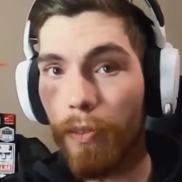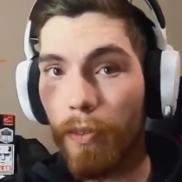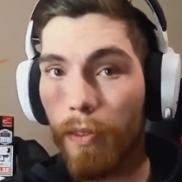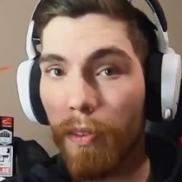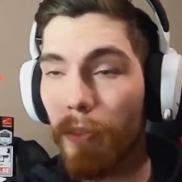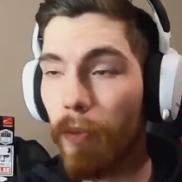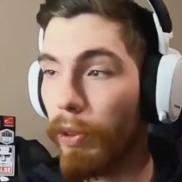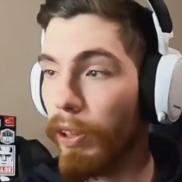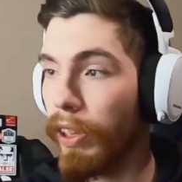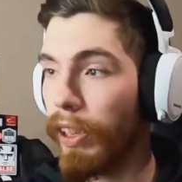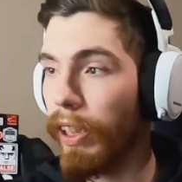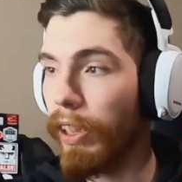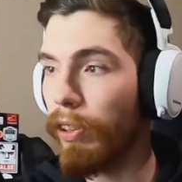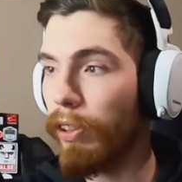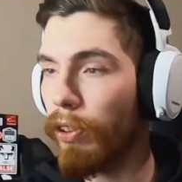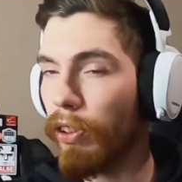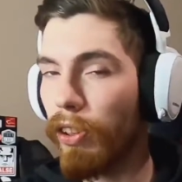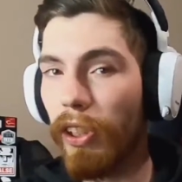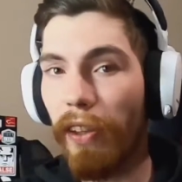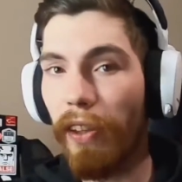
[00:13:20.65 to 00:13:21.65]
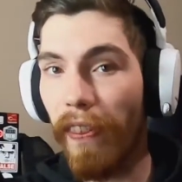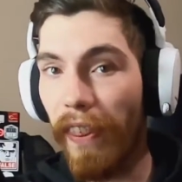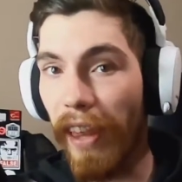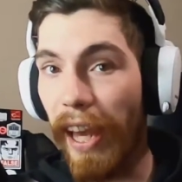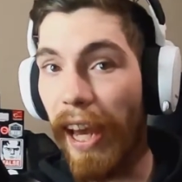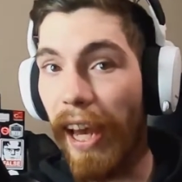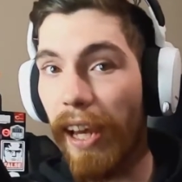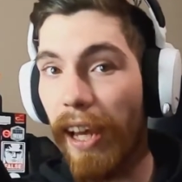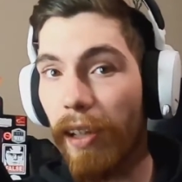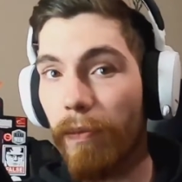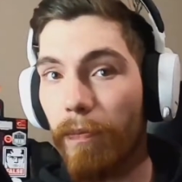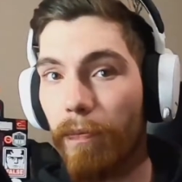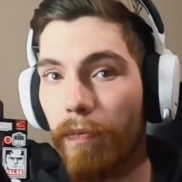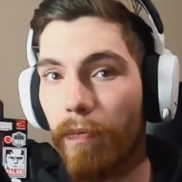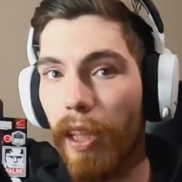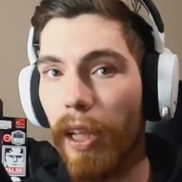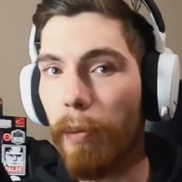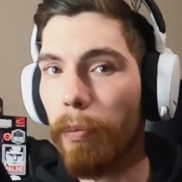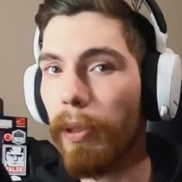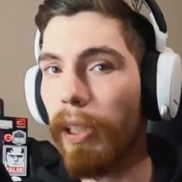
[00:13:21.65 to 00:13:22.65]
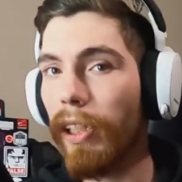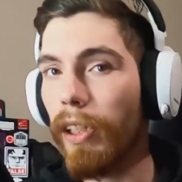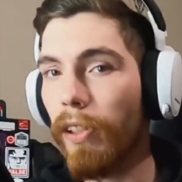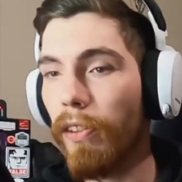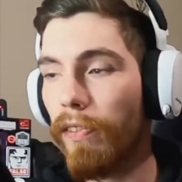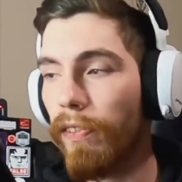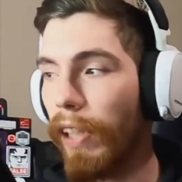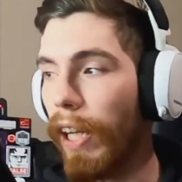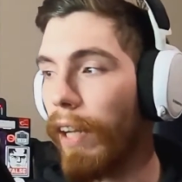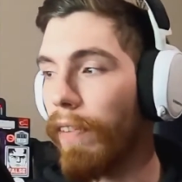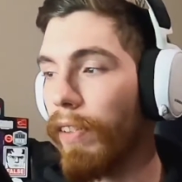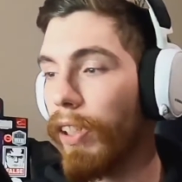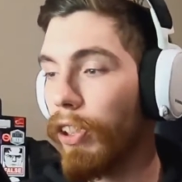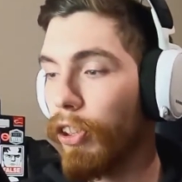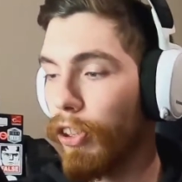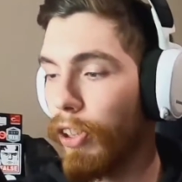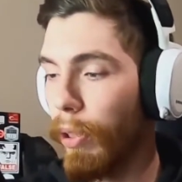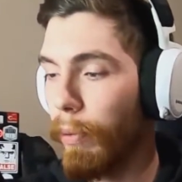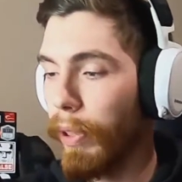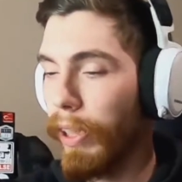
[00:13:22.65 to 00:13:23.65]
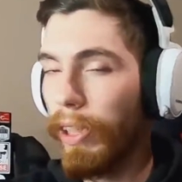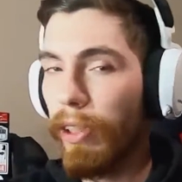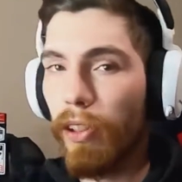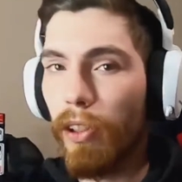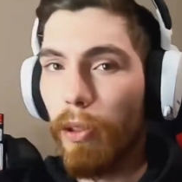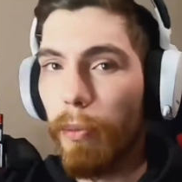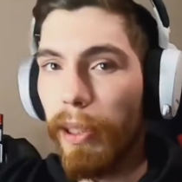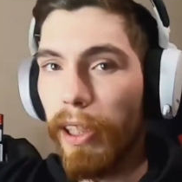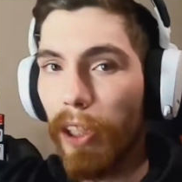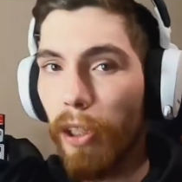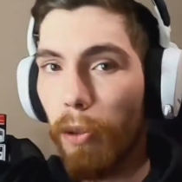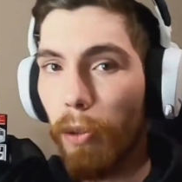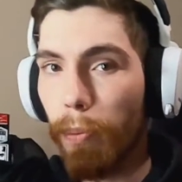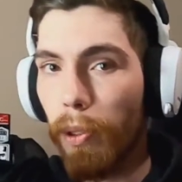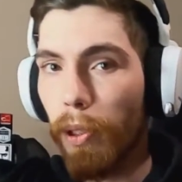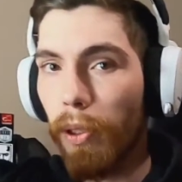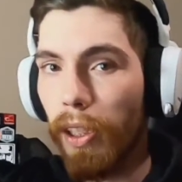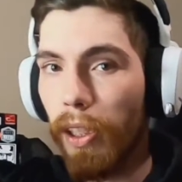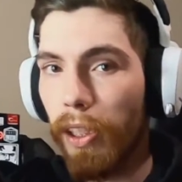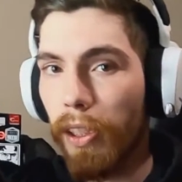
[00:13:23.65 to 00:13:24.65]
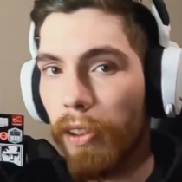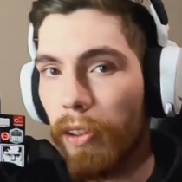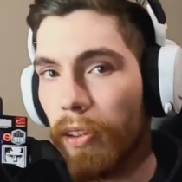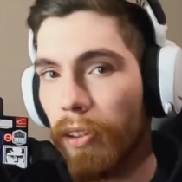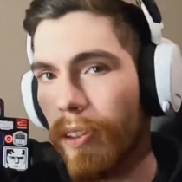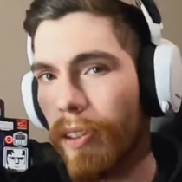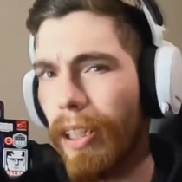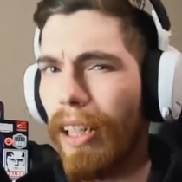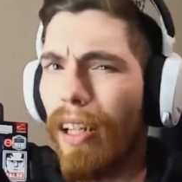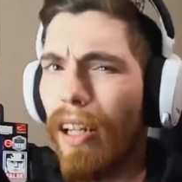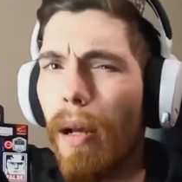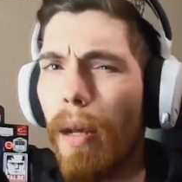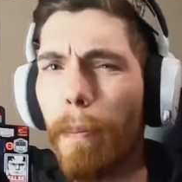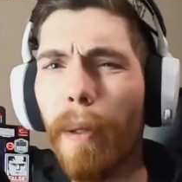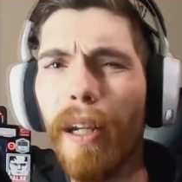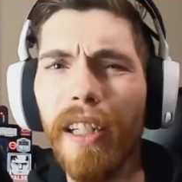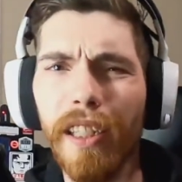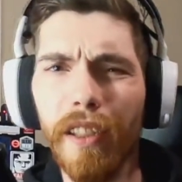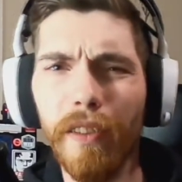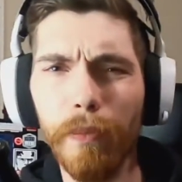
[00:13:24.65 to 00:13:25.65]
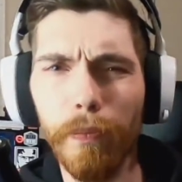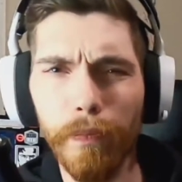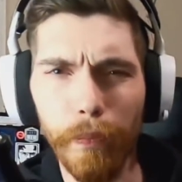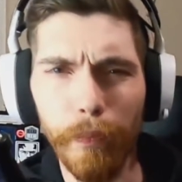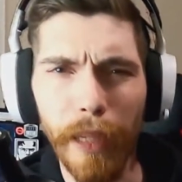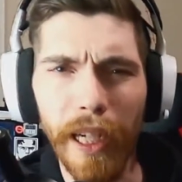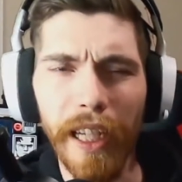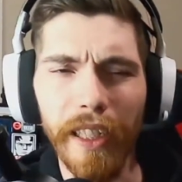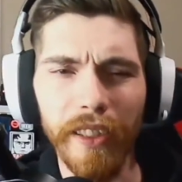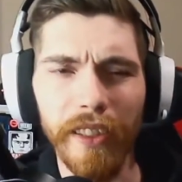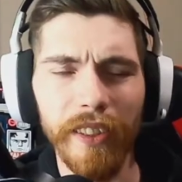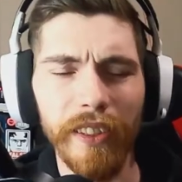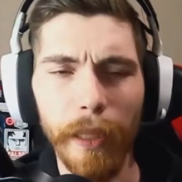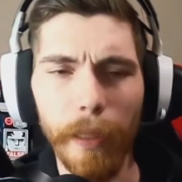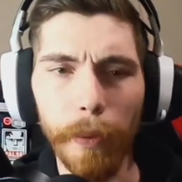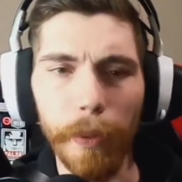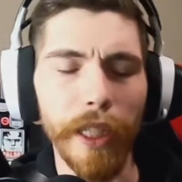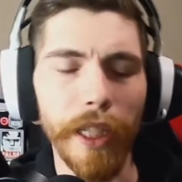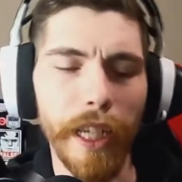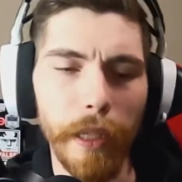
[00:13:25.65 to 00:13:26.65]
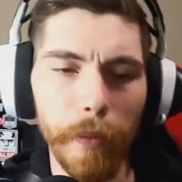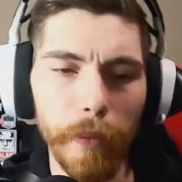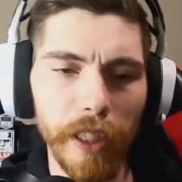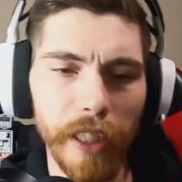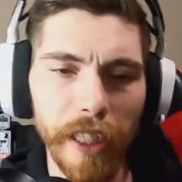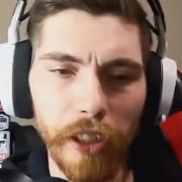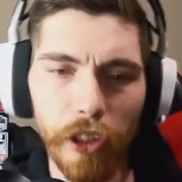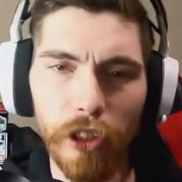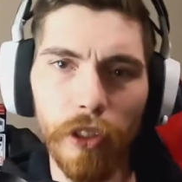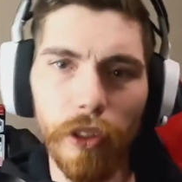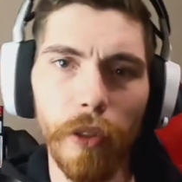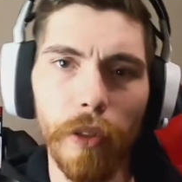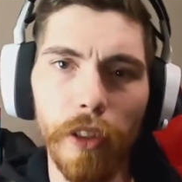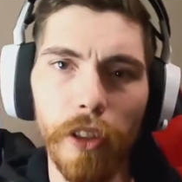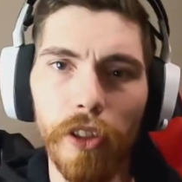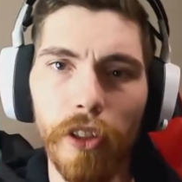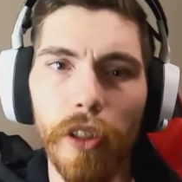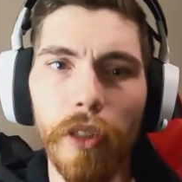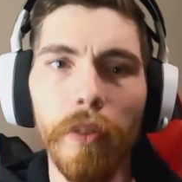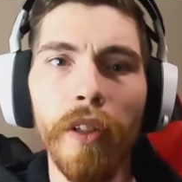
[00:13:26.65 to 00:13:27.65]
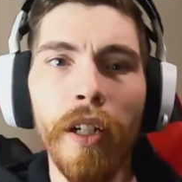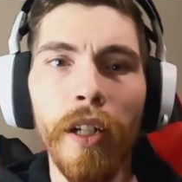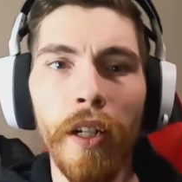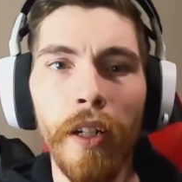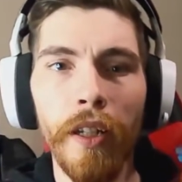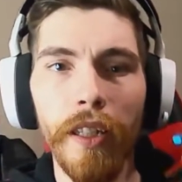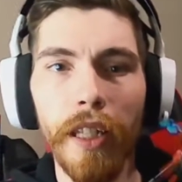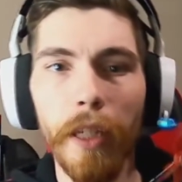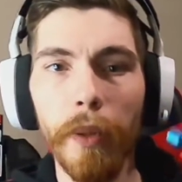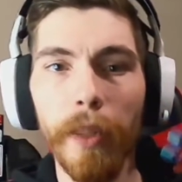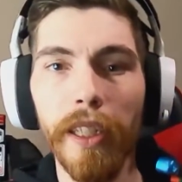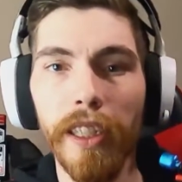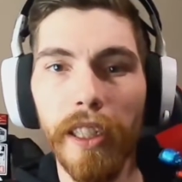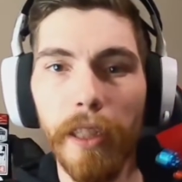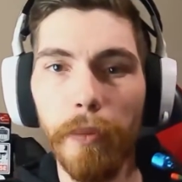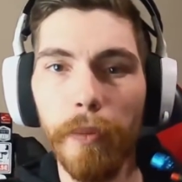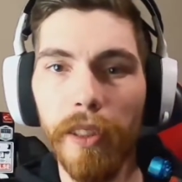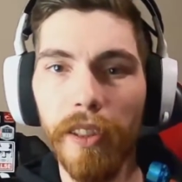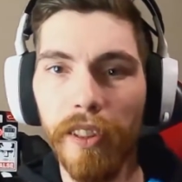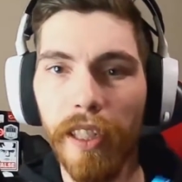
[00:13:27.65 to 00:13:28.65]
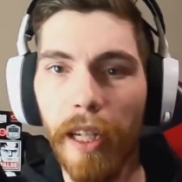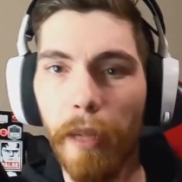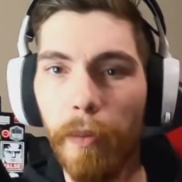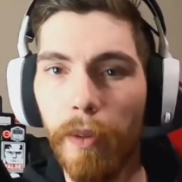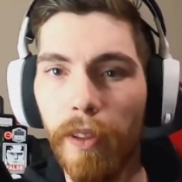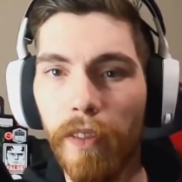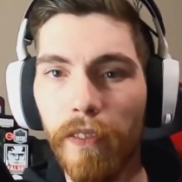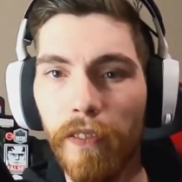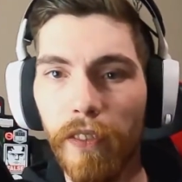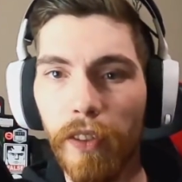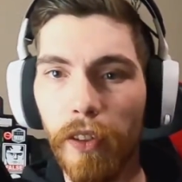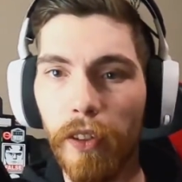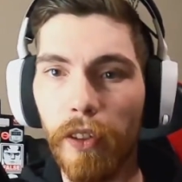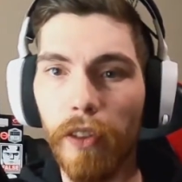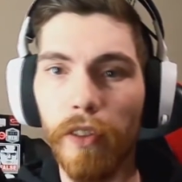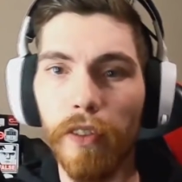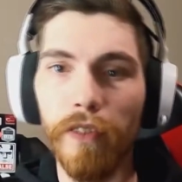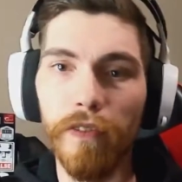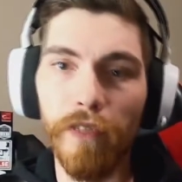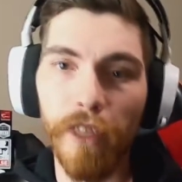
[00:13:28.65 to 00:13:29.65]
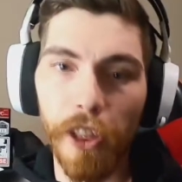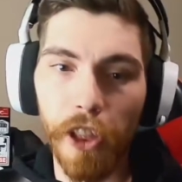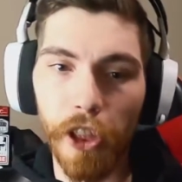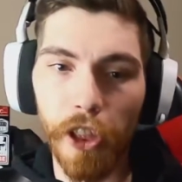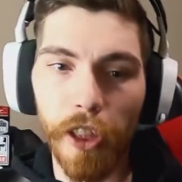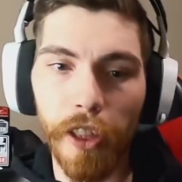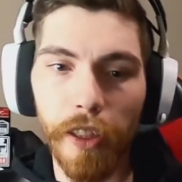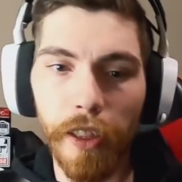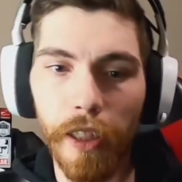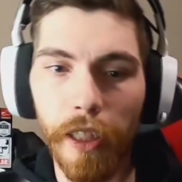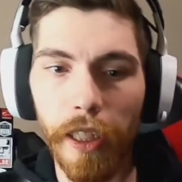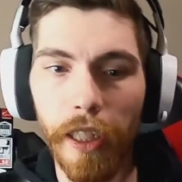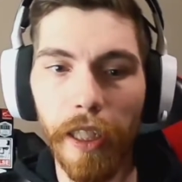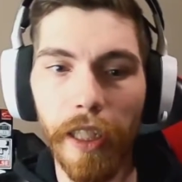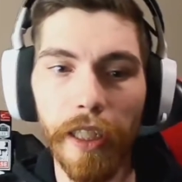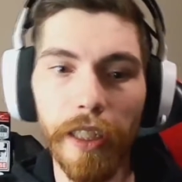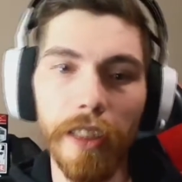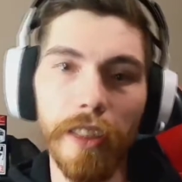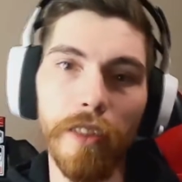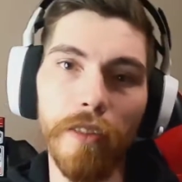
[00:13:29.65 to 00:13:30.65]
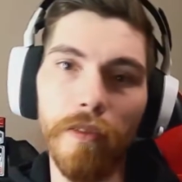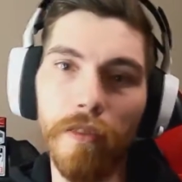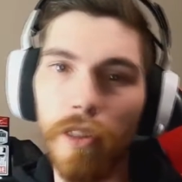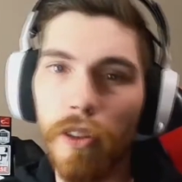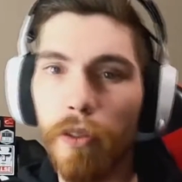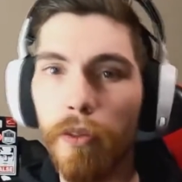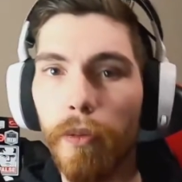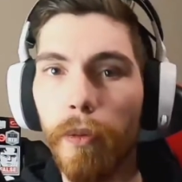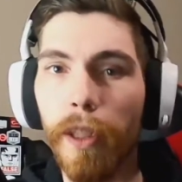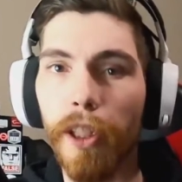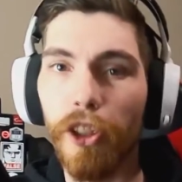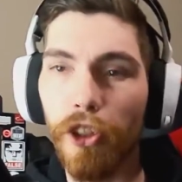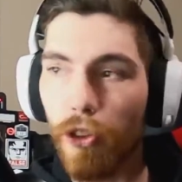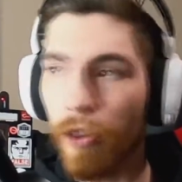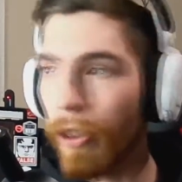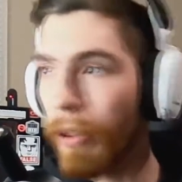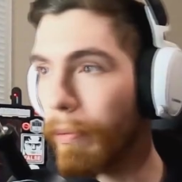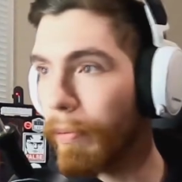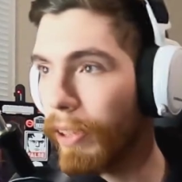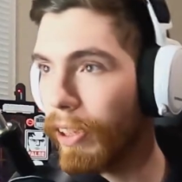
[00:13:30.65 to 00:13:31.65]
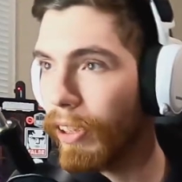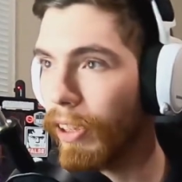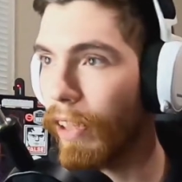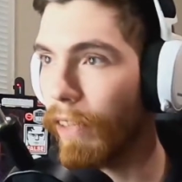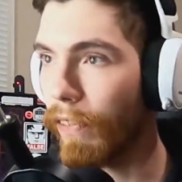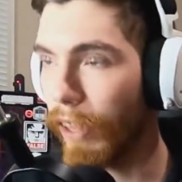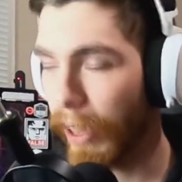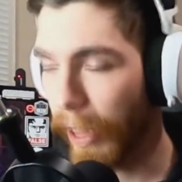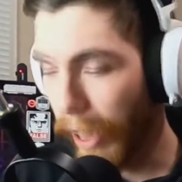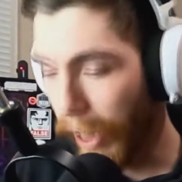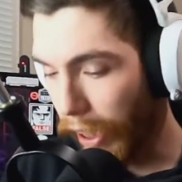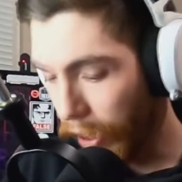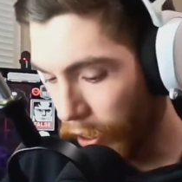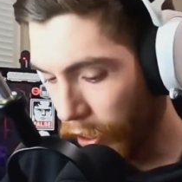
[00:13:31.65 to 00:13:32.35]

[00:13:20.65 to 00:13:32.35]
Once I get used to that, I plan to go 5-inch. That way I can throw my GoPro on there. I'm probably going to buy a separate camera to actually throw on the drone. That way I can keep this camera for fishing and doing my streams and stuff like that.